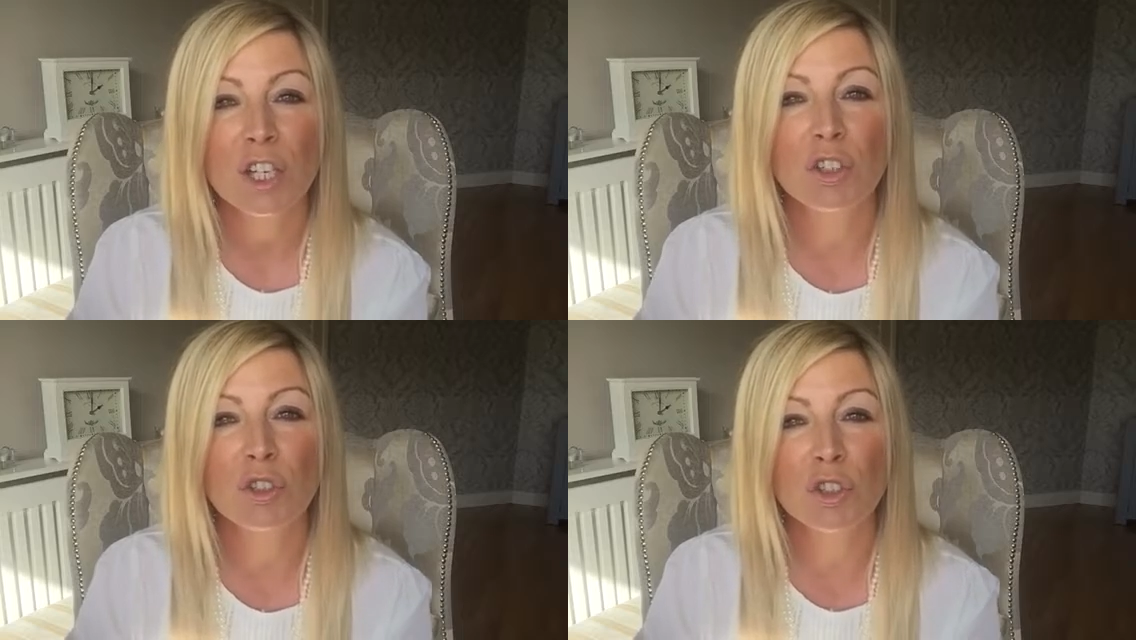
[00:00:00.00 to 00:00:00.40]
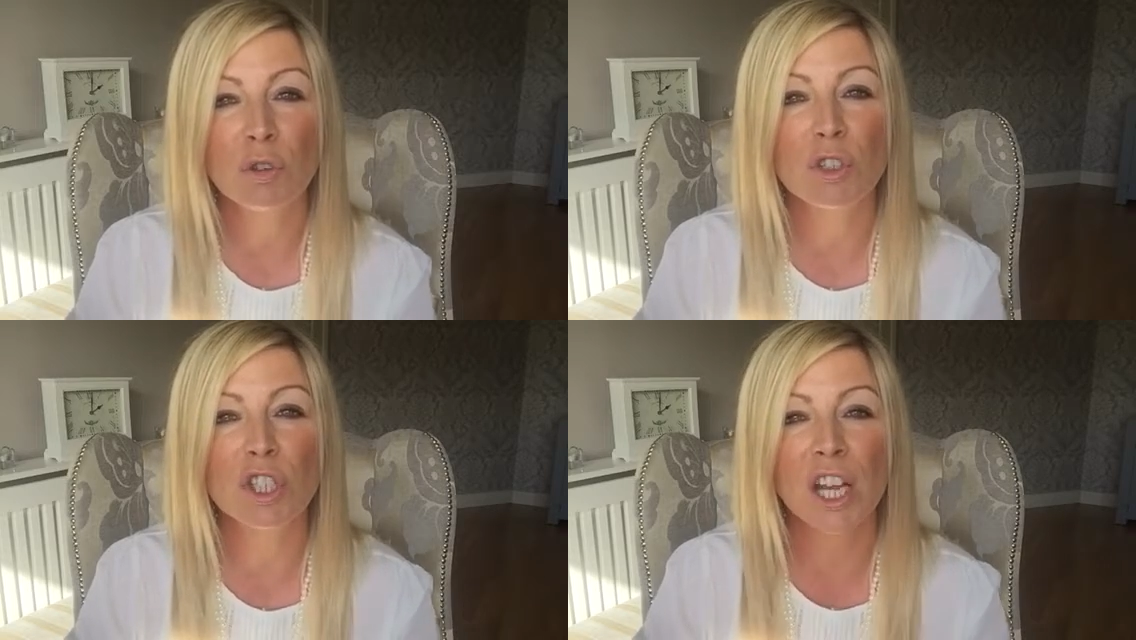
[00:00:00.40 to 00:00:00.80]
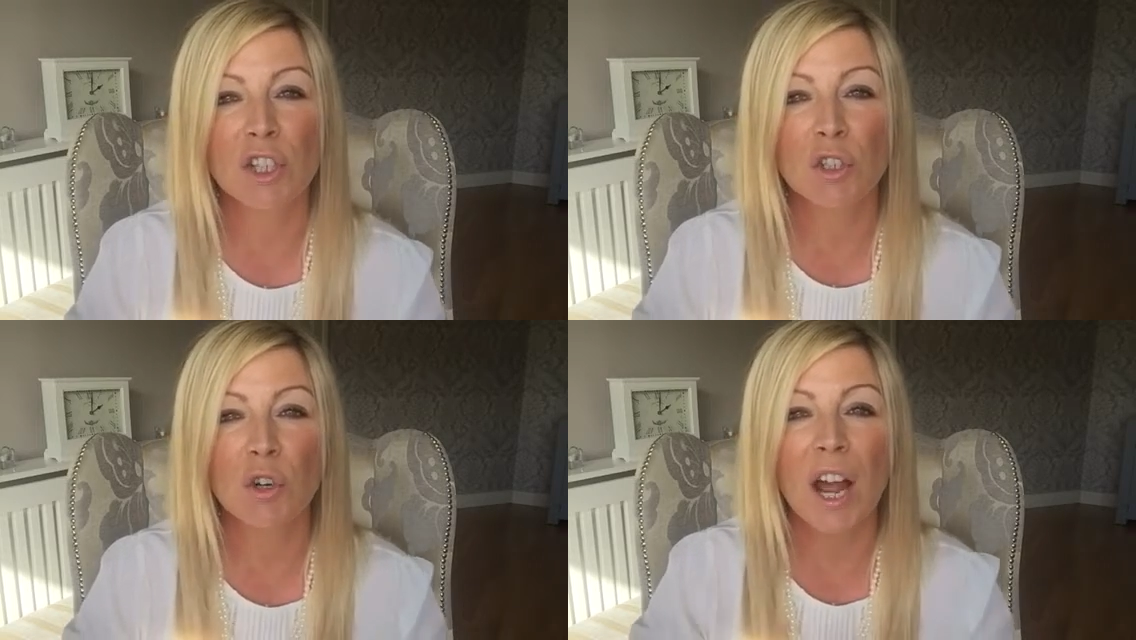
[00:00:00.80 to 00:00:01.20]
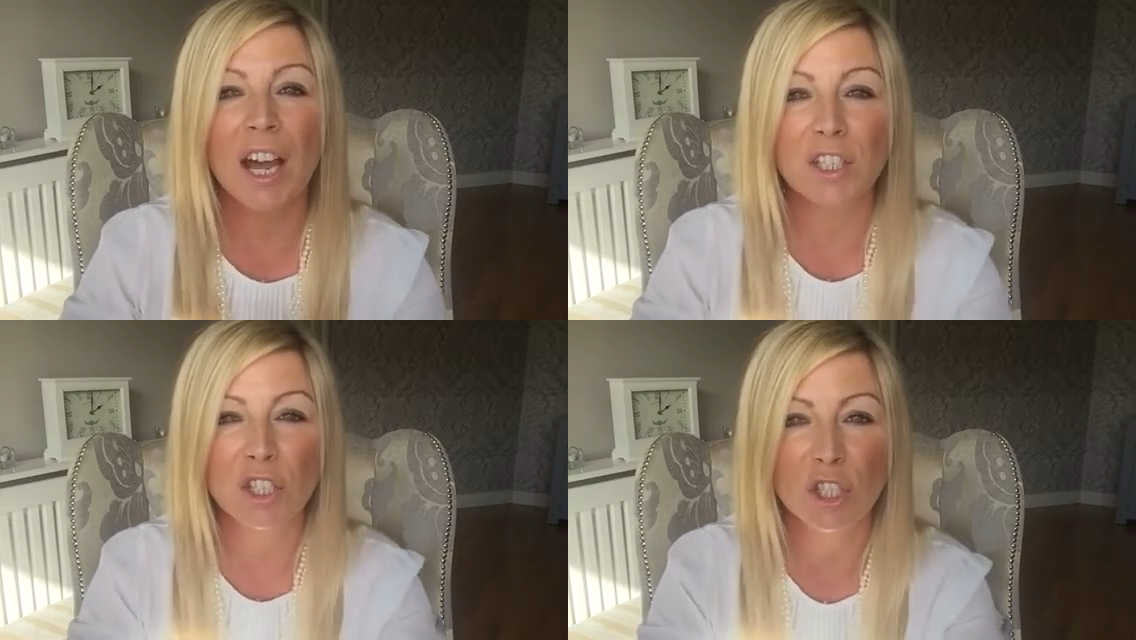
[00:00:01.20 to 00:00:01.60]
You're just going to change your
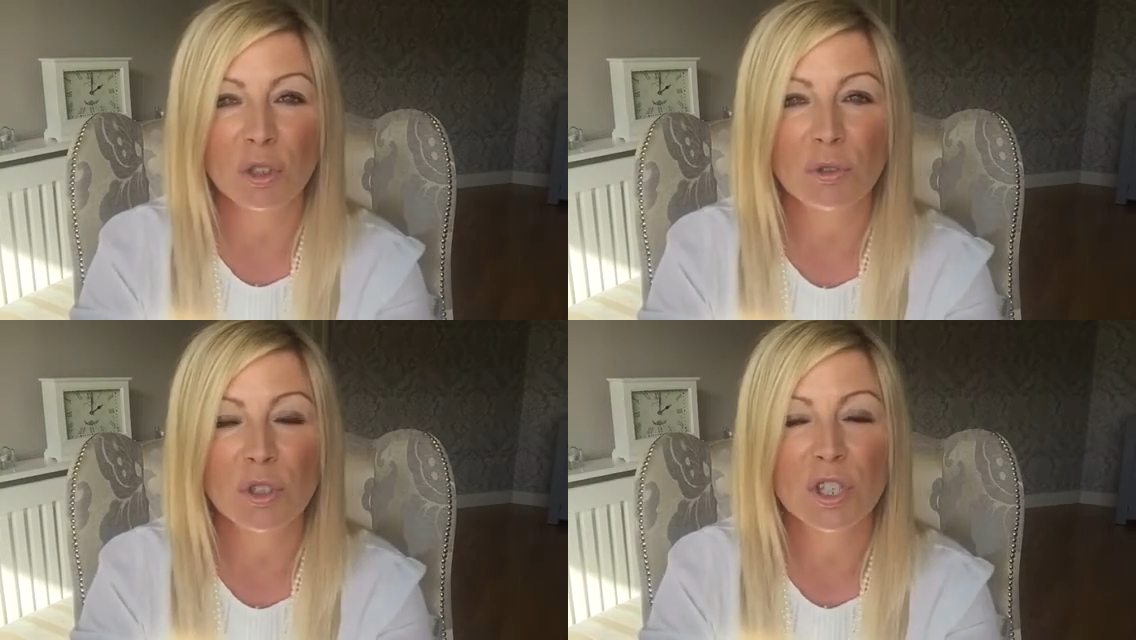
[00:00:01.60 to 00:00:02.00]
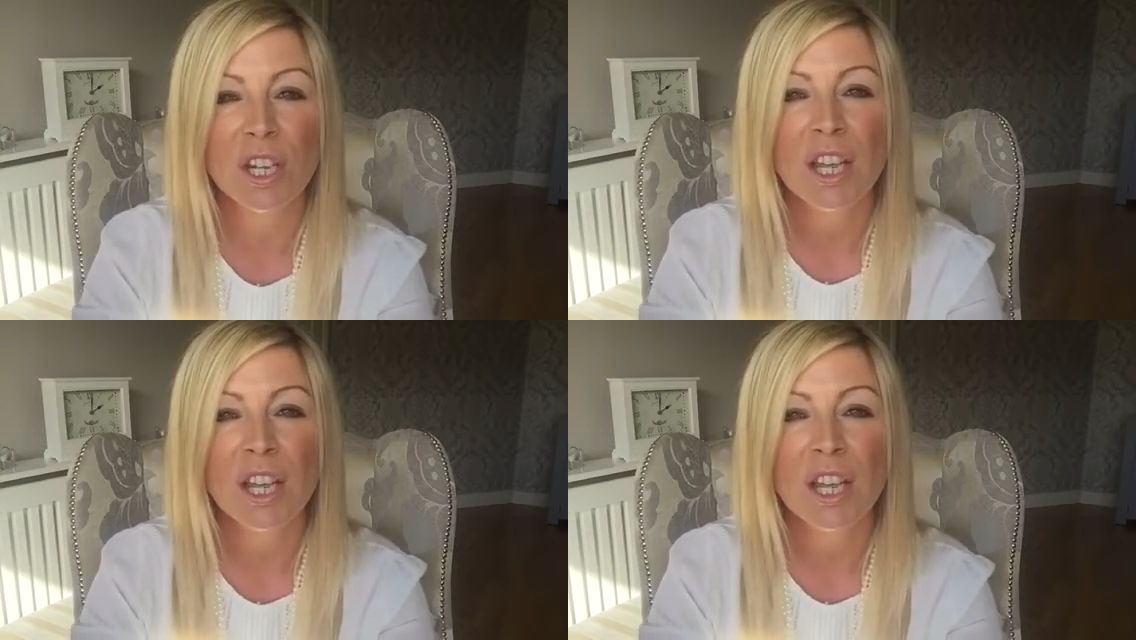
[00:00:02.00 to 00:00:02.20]
attitude